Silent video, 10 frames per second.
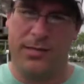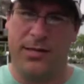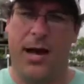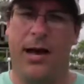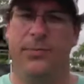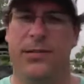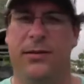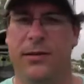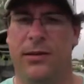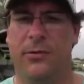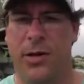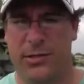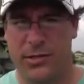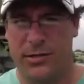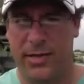stops and
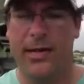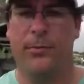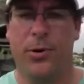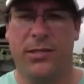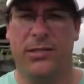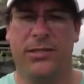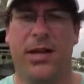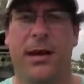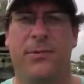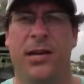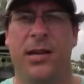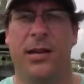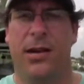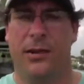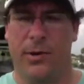otherwise decompression stops.
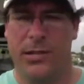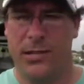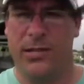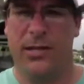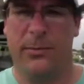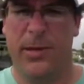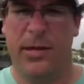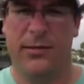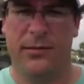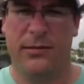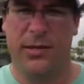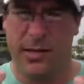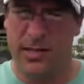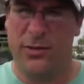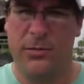Otherwise, you can get the bends and
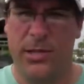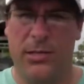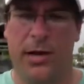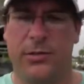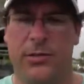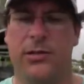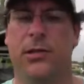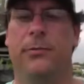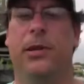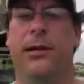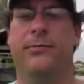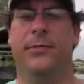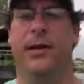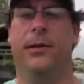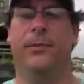you get too much nitrogen in your blood.
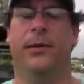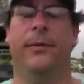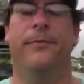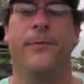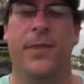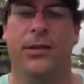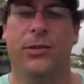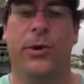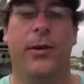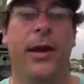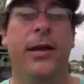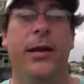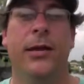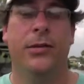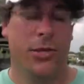So anyway,
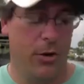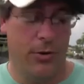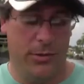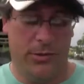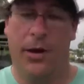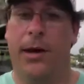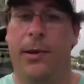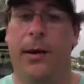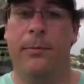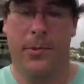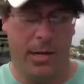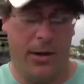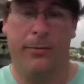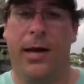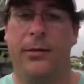so
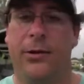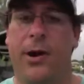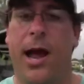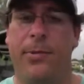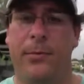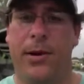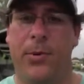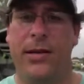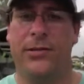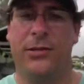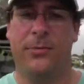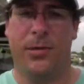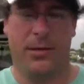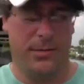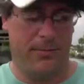I'm about to crap in my wetsuit
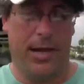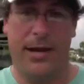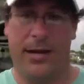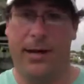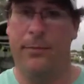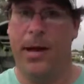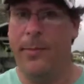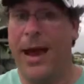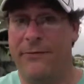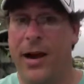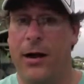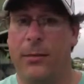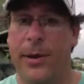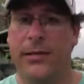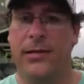because I'm out of air
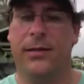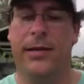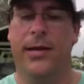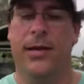basically.